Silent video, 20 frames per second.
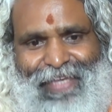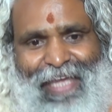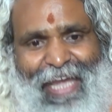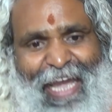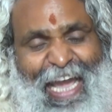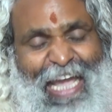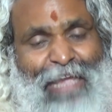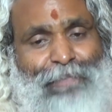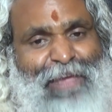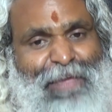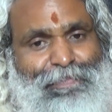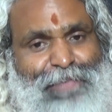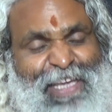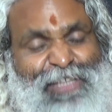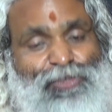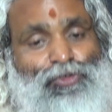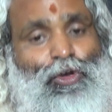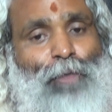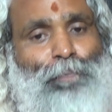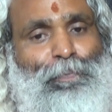I may be a
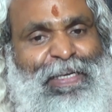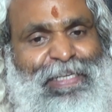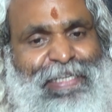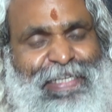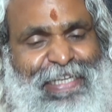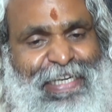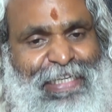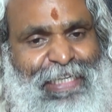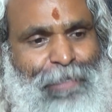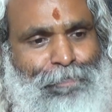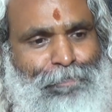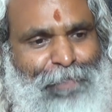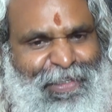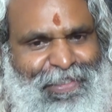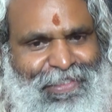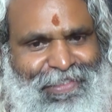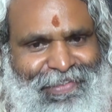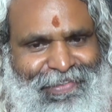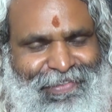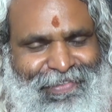sophisticated
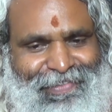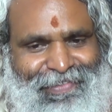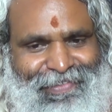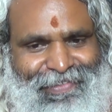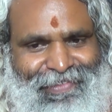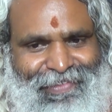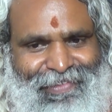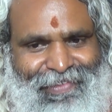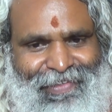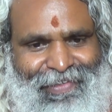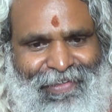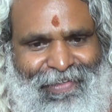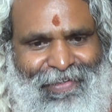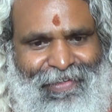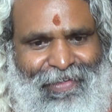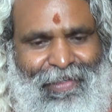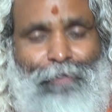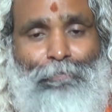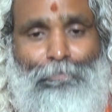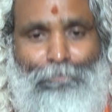person,
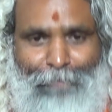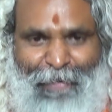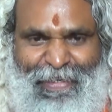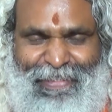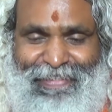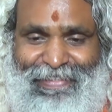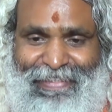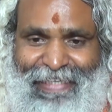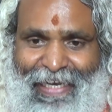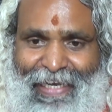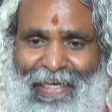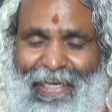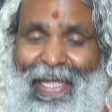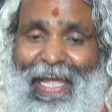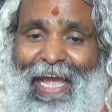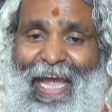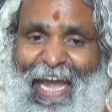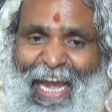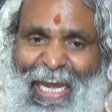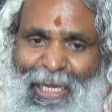but still
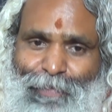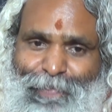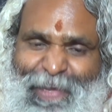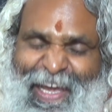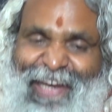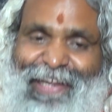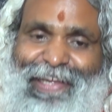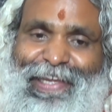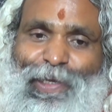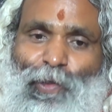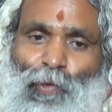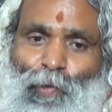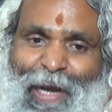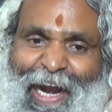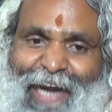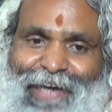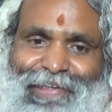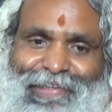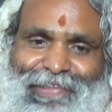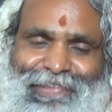I will be an
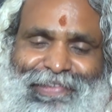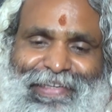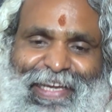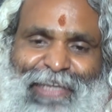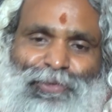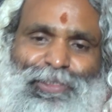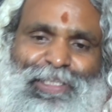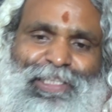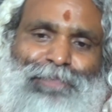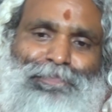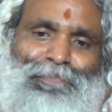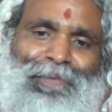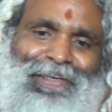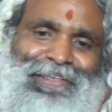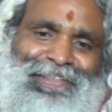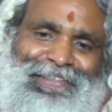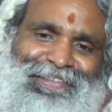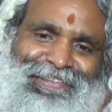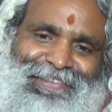ignorant. Can you see this point?